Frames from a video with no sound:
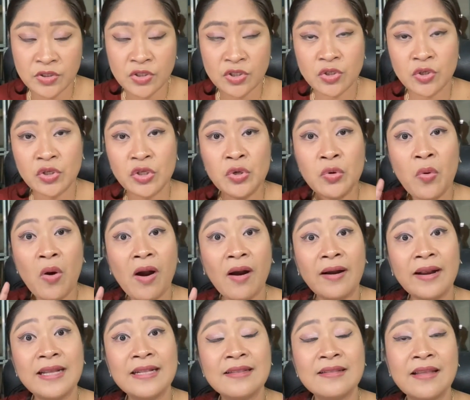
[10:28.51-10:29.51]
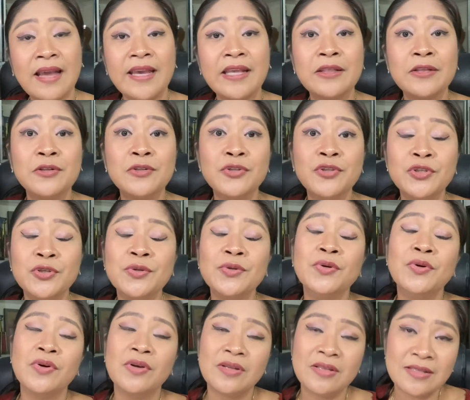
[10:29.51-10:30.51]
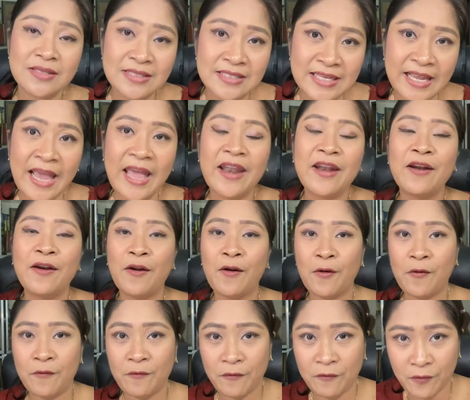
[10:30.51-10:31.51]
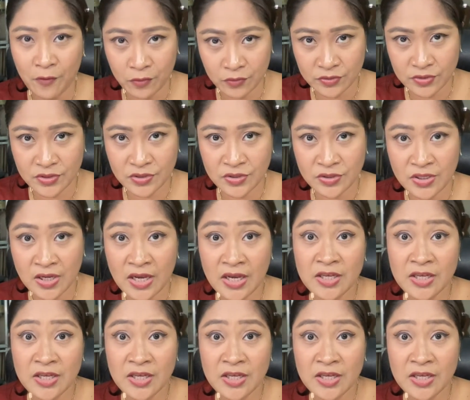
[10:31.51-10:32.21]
So you are entitled to 10 votes.